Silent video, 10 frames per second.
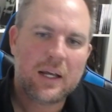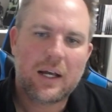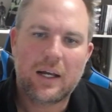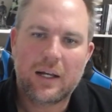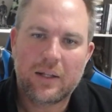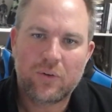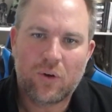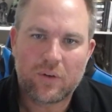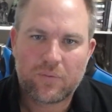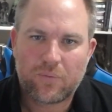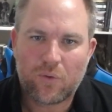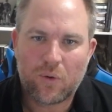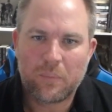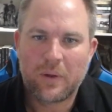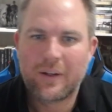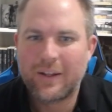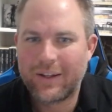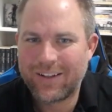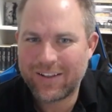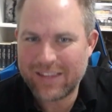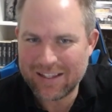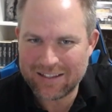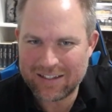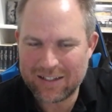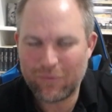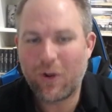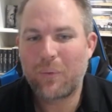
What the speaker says: not from the elite level.